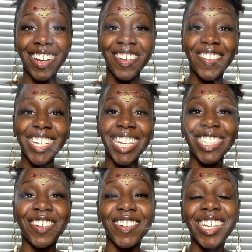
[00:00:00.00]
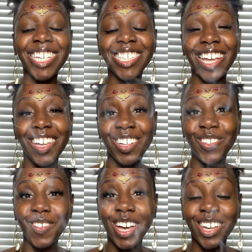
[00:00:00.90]
Greetings, greetings. How y'all
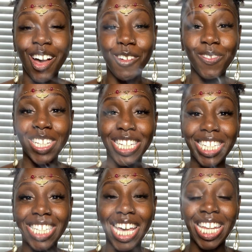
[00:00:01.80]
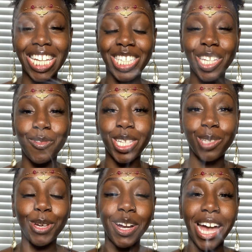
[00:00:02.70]
doing? How y'all feeling today? Let's see what
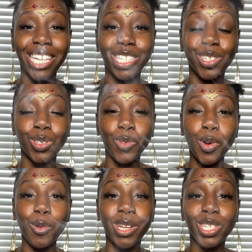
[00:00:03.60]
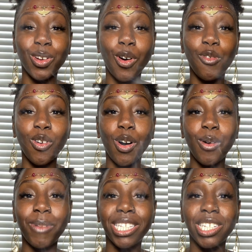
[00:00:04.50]
Spirit has in store. What is the overall
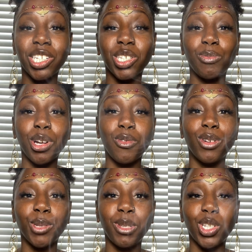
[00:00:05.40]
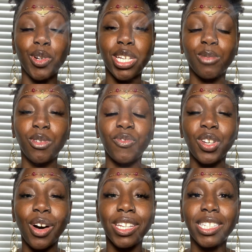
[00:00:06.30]
message that Spirit wants me to transmute for
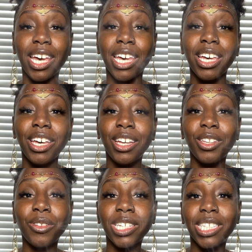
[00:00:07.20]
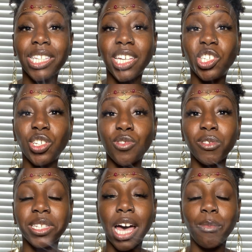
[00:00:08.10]
y'all today? No, this is a
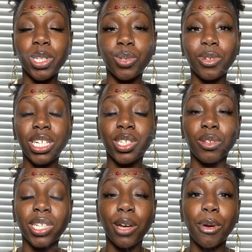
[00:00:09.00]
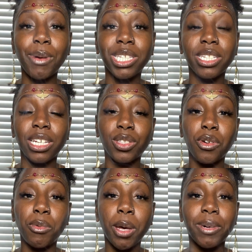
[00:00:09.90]
general timeless read, so take what resonates, throw
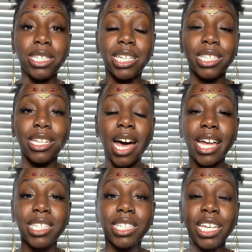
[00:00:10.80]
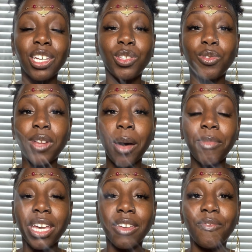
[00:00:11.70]
away what does not. Do not
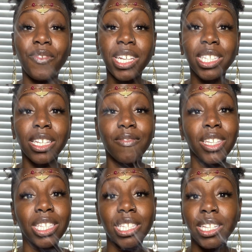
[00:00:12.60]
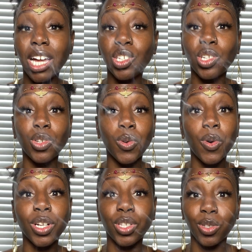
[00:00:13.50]
make it fit if this is not
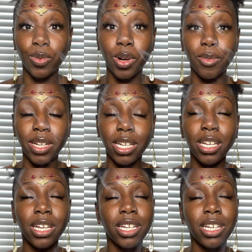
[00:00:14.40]
your story.